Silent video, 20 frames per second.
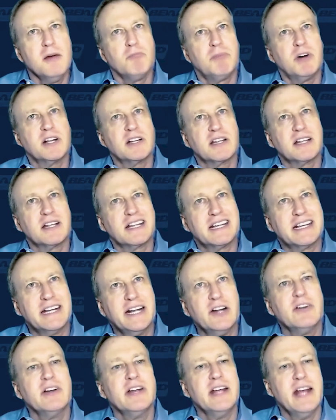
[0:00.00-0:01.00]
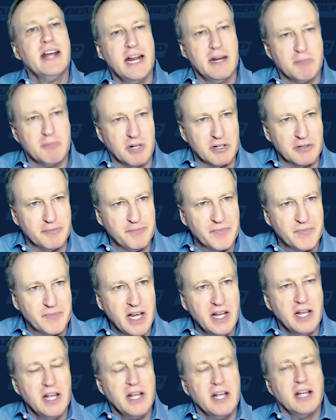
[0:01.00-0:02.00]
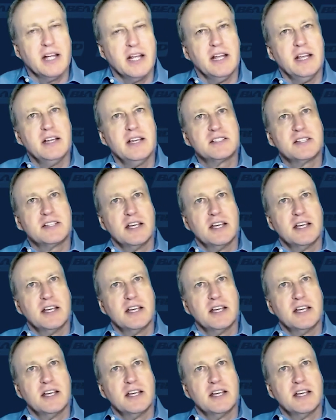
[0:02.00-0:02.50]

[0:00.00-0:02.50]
But Carrie Hammer, is